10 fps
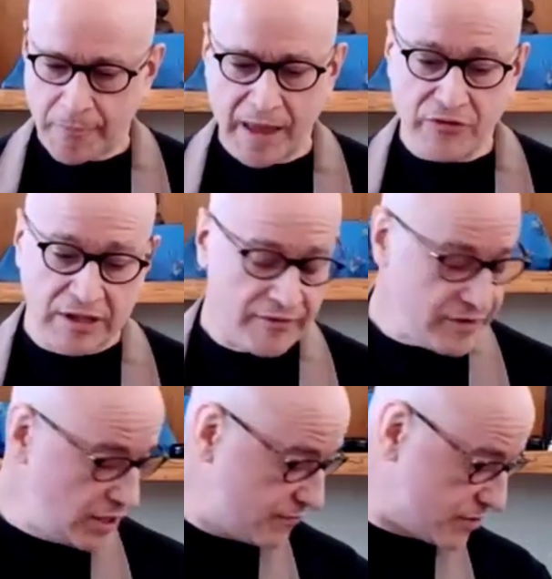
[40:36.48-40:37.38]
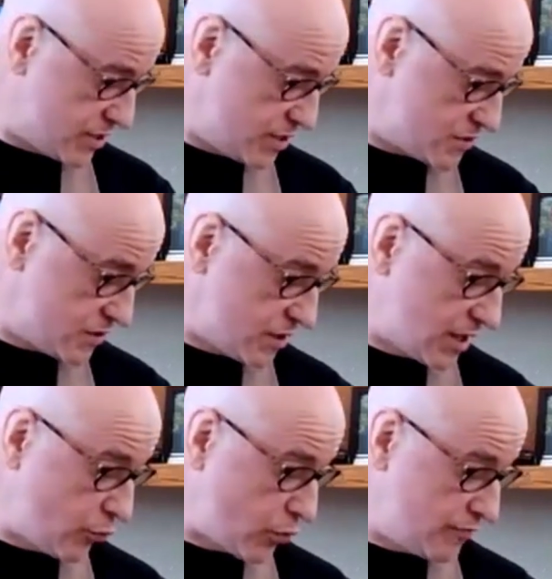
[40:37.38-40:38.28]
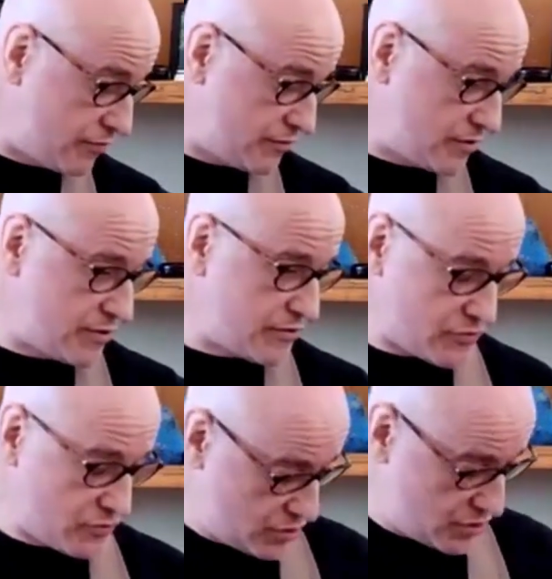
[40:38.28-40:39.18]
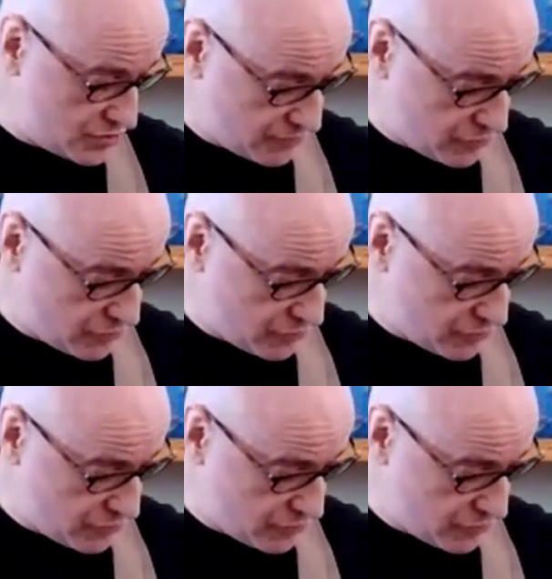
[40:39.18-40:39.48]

It's a loving invitation, and I'm grateful to this tradition